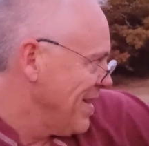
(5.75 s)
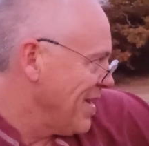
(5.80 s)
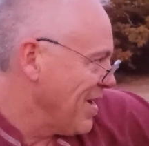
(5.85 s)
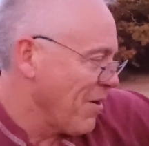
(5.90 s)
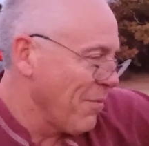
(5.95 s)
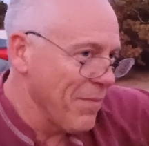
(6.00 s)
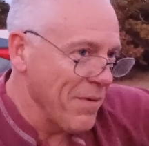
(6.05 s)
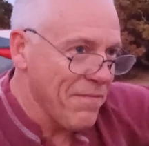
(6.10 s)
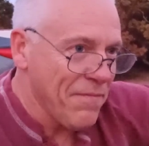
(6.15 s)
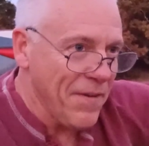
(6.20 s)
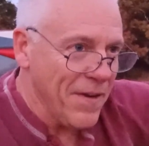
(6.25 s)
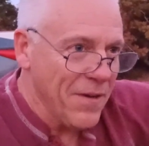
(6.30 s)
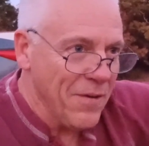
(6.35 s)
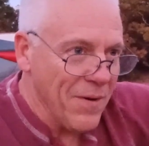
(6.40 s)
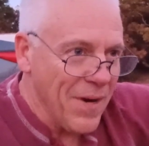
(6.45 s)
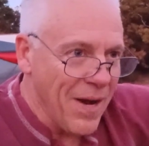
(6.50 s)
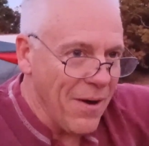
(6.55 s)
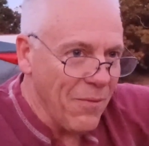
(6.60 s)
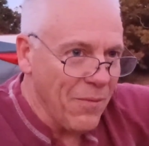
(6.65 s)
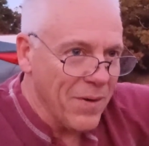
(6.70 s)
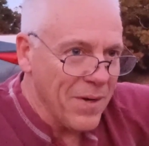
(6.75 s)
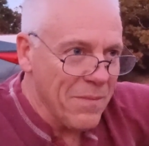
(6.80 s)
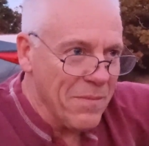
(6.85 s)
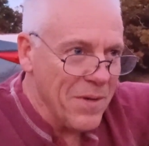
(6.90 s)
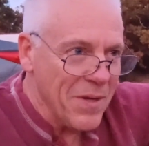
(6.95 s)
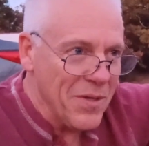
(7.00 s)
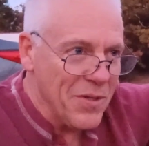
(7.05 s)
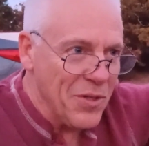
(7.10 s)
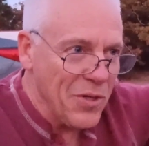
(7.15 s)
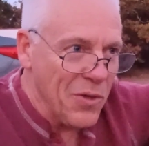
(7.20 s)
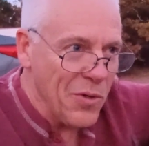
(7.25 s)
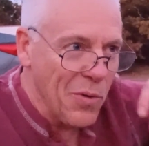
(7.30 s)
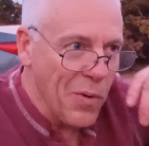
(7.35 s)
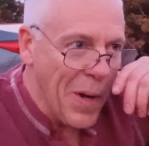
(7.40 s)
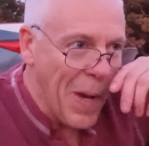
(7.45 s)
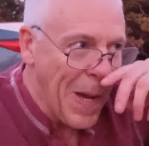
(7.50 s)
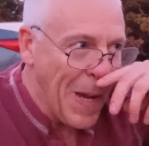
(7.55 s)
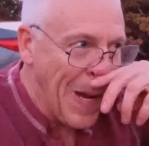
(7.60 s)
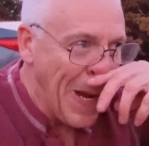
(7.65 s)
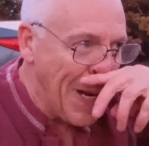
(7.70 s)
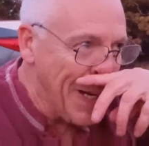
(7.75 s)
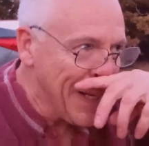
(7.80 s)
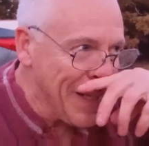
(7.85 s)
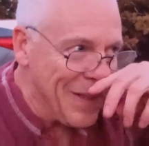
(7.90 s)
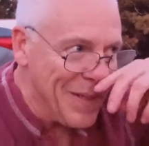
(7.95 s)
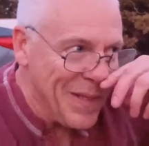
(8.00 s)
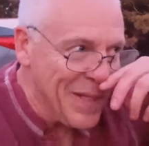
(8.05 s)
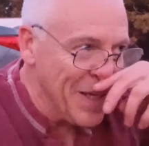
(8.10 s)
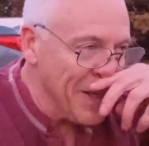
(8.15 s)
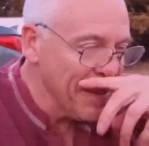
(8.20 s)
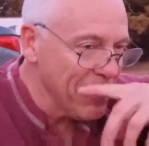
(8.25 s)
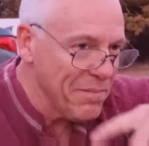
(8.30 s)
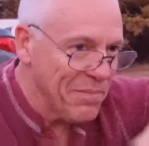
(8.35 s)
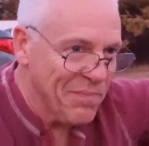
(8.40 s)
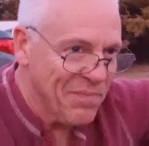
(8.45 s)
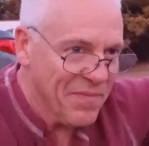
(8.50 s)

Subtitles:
Help me figure out what I'm going to do hiking the